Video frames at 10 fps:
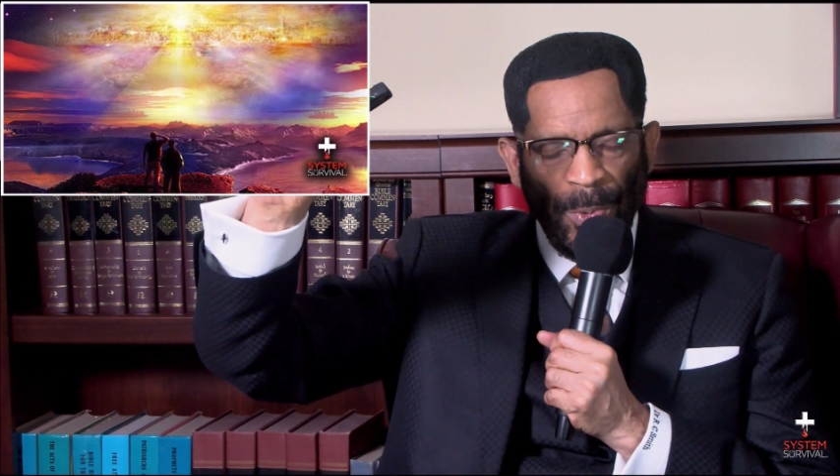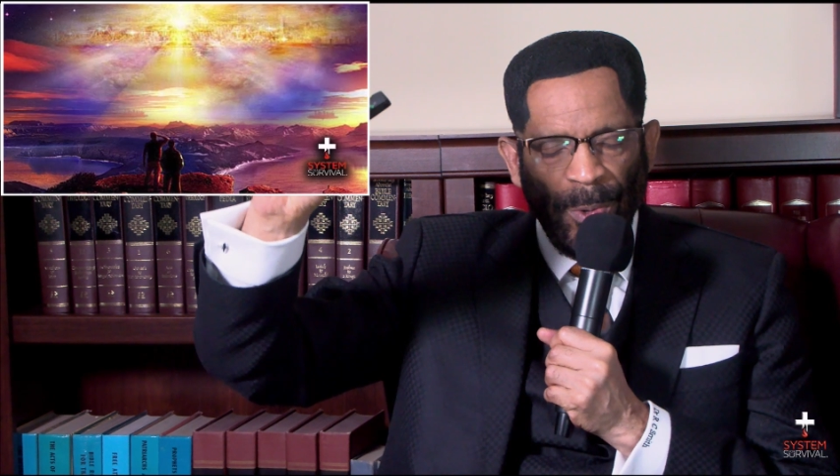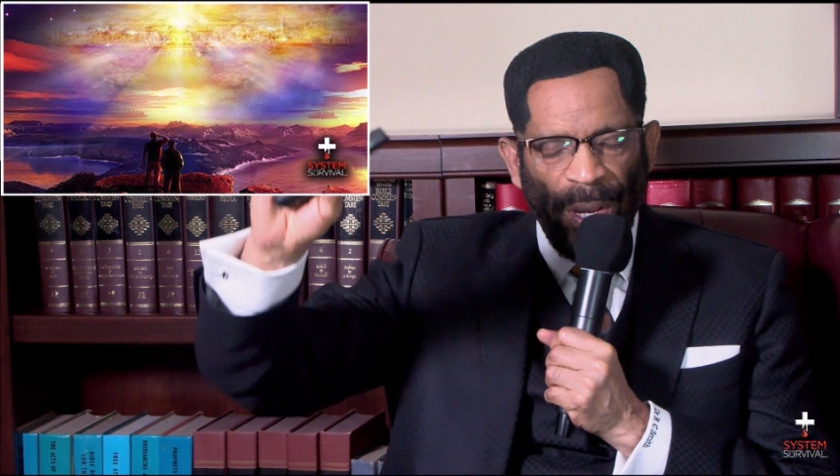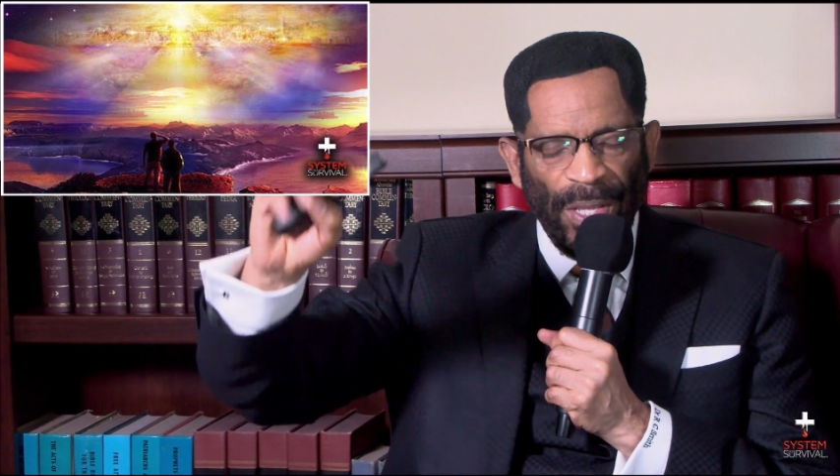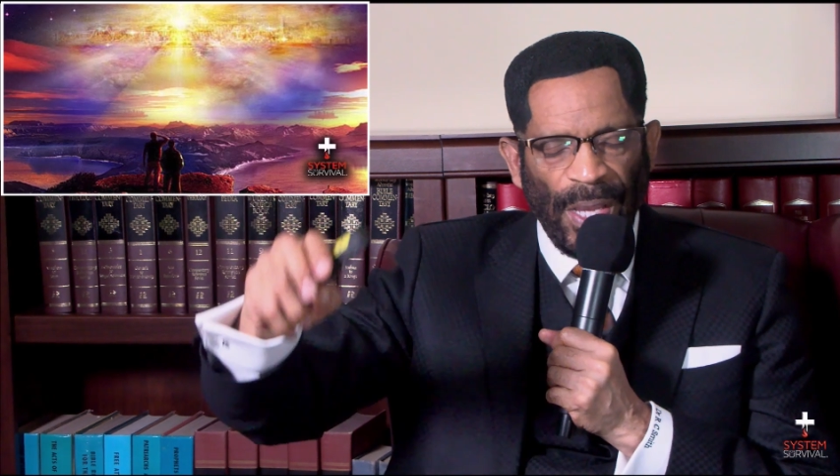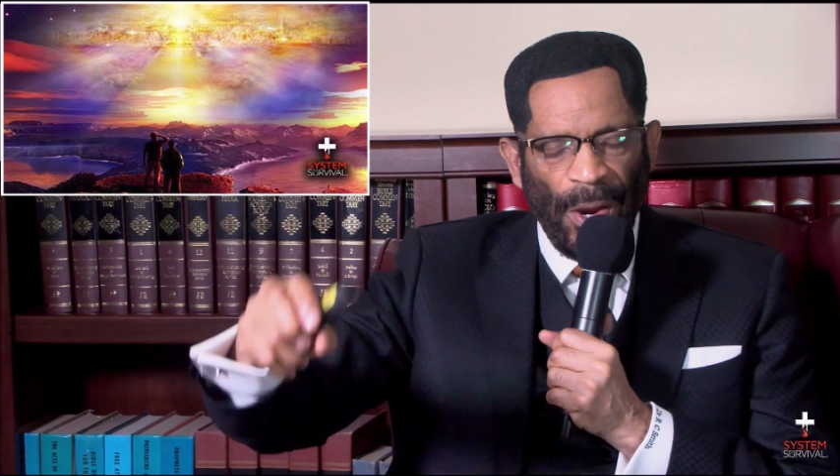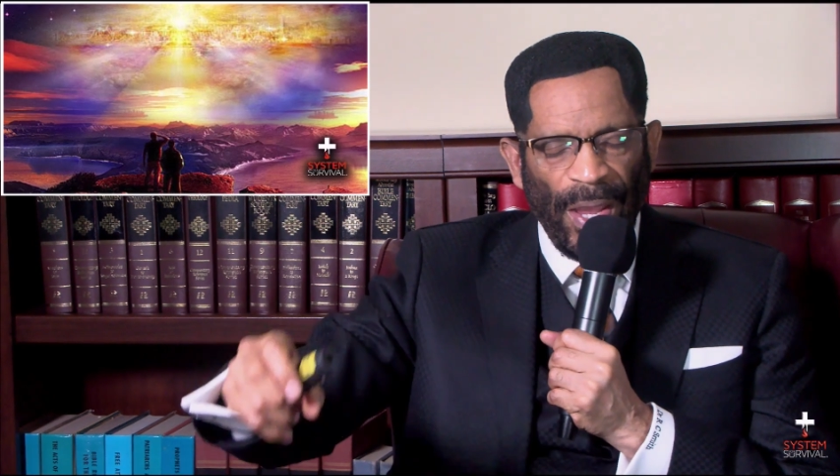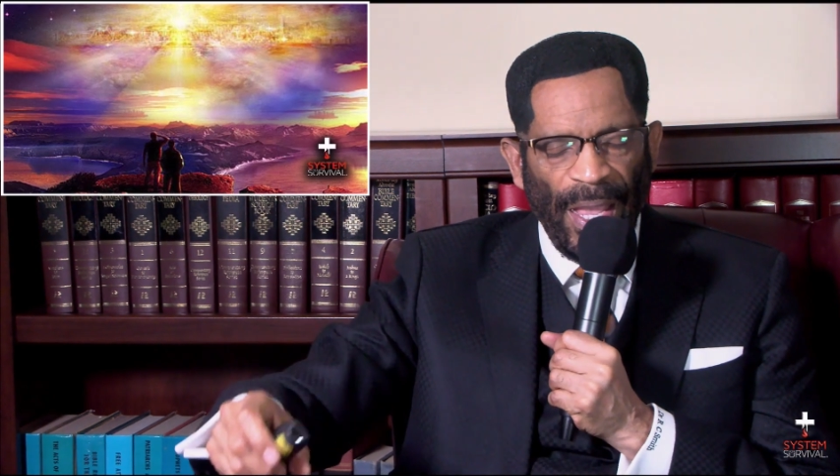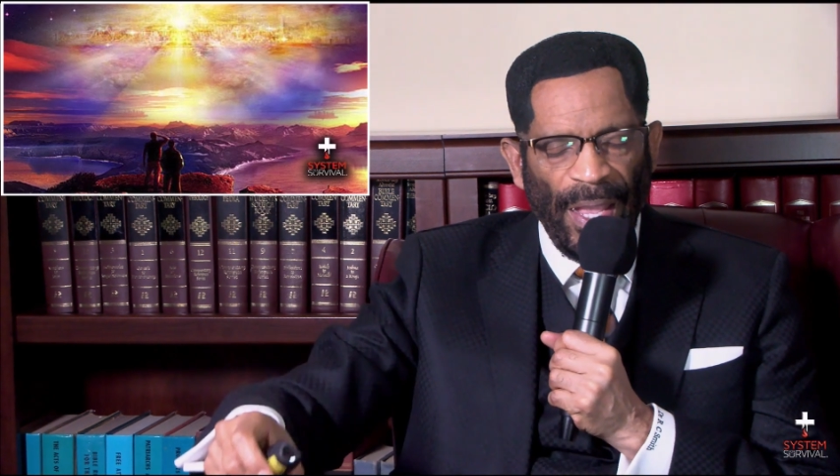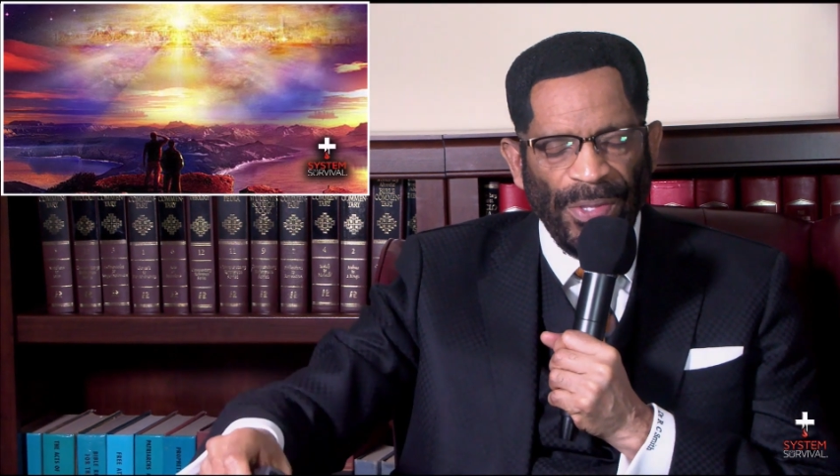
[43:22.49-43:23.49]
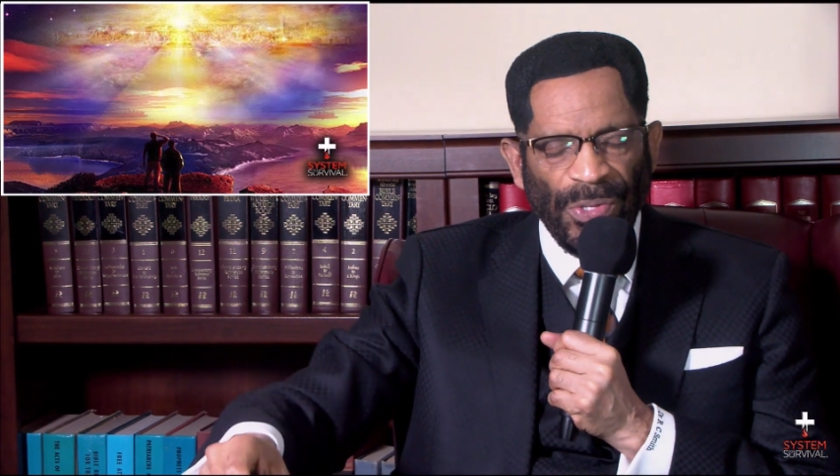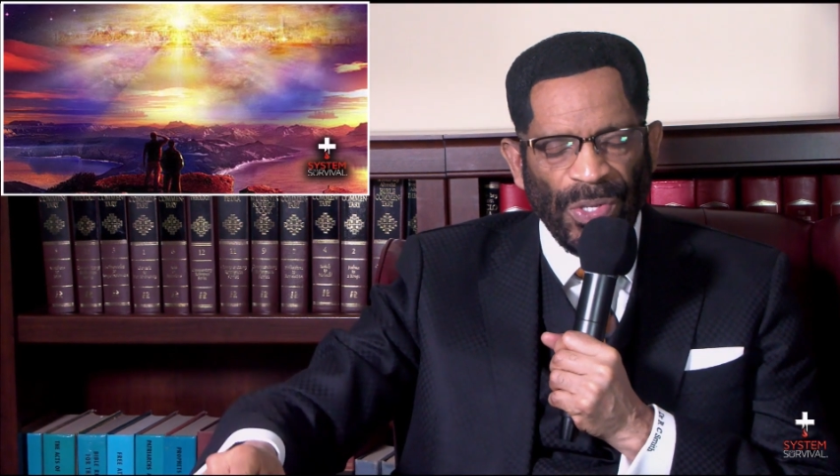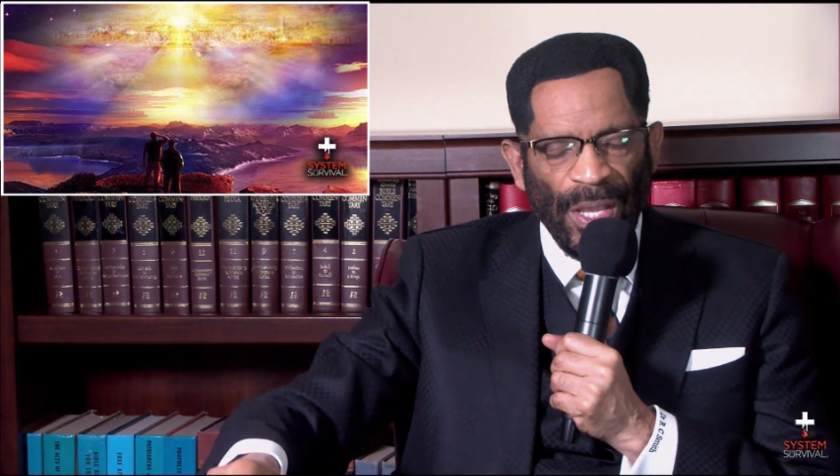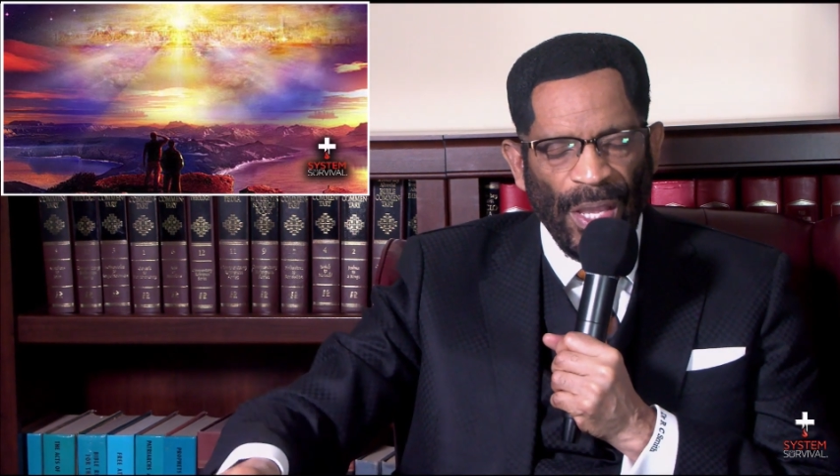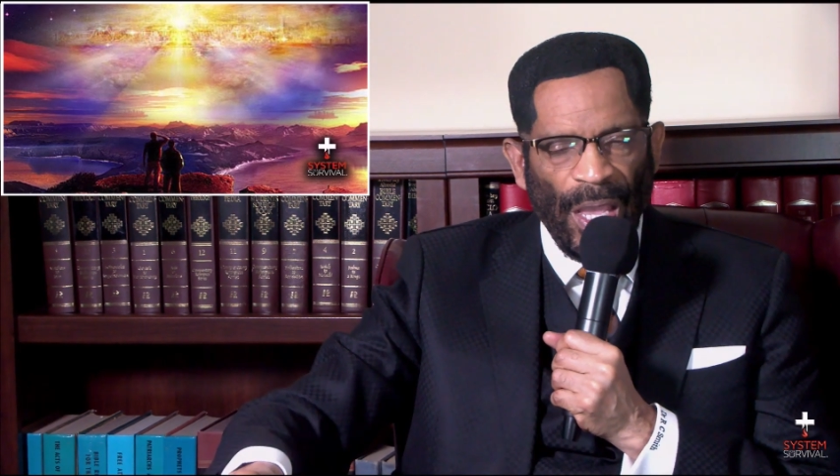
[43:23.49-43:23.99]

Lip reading: We raise our hands